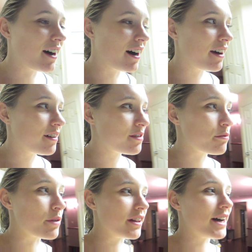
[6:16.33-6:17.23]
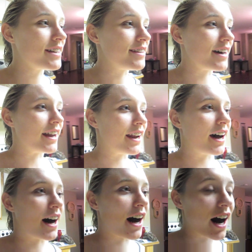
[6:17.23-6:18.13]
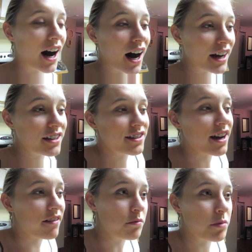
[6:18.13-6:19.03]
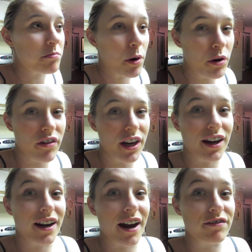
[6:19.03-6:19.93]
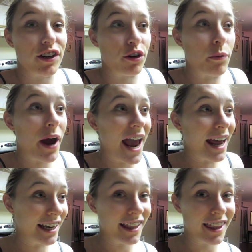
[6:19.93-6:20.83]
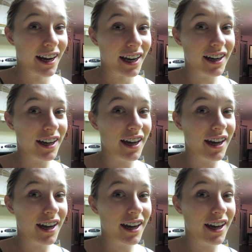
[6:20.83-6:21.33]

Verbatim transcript: I also realized that I just haven't been motivated enough to do anything.